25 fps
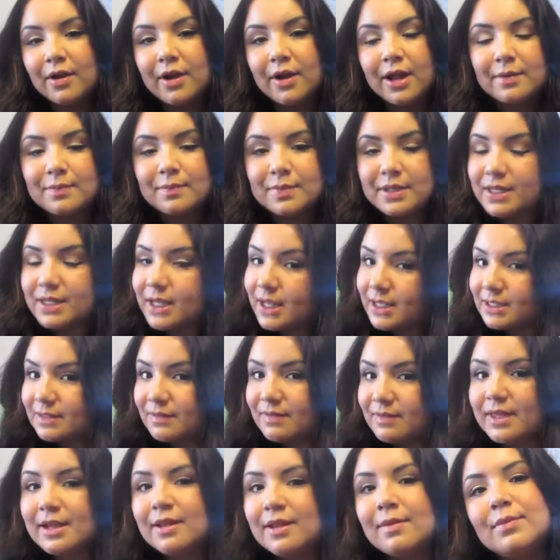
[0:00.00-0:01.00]
And because of
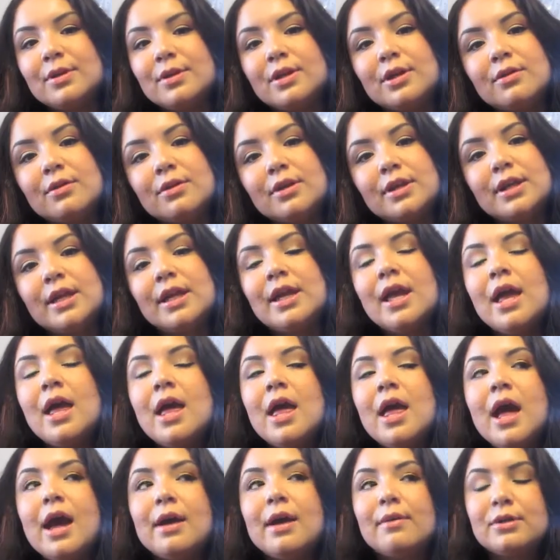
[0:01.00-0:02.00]
that ambiguity,
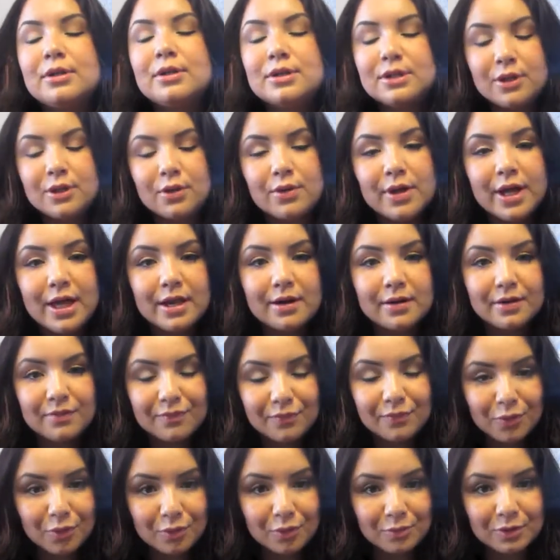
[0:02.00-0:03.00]
I want to go ahead and
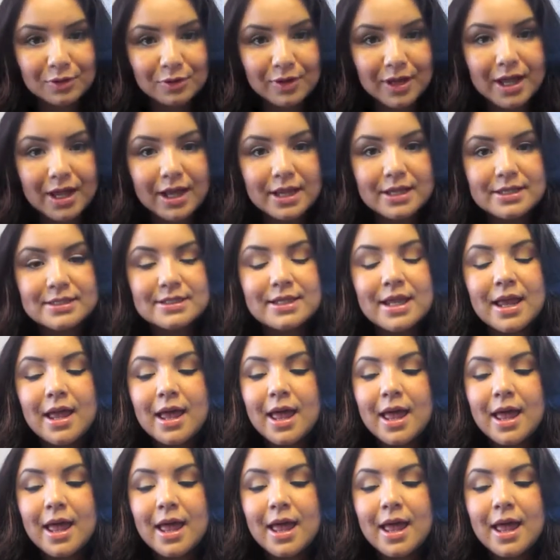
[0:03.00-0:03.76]
inform you guys